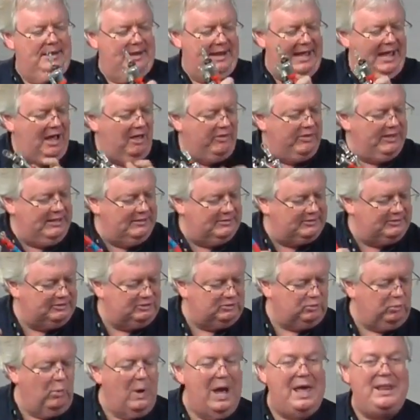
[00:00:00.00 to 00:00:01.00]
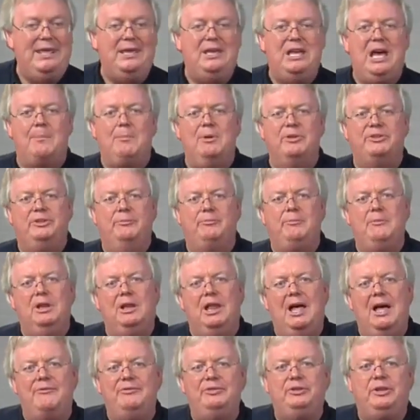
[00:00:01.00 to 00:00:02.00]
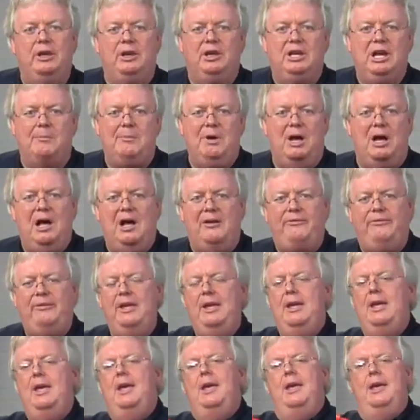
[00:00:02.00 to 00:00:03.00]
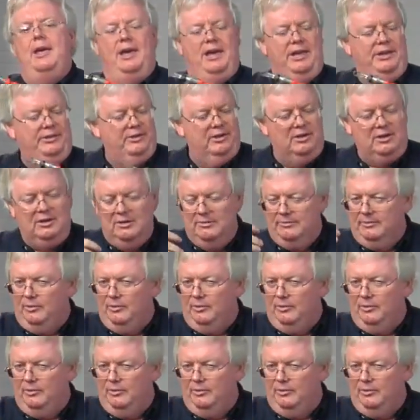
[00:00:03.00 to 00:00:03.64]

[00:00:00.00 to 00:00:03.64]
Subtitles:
Now these sweaty, cumbersome gloves can come off and your